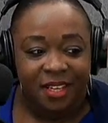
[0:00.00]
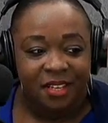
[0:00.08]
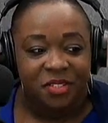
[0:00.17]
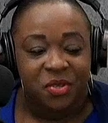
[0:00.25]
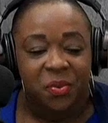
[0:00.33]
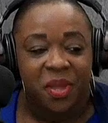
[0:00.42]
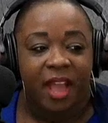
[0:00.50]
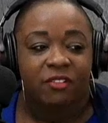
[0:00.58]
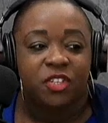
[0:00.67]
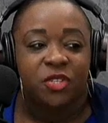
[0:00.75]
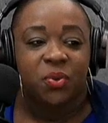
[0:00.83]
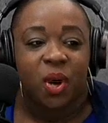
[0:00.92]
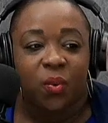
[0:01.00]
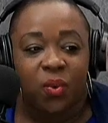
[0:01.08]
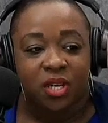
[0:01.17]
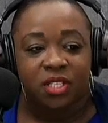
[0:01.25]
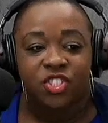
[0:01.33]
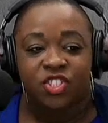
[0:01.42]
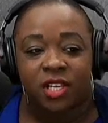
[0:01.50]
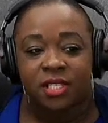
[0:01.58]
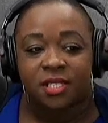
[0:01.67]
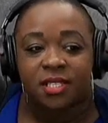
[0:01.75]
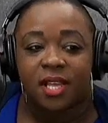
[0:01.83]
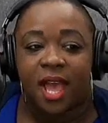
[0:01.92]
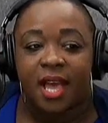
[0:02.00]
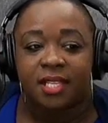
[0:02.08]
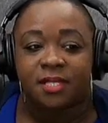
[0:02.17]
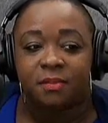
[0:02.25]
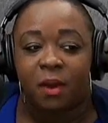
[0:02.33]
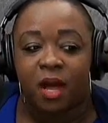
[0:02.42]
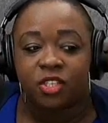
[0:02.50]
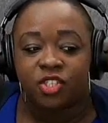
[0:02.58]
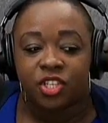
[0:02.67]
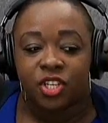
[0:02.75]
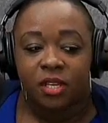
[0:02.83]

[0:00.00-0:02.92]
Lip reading: so we have to do our work just as much.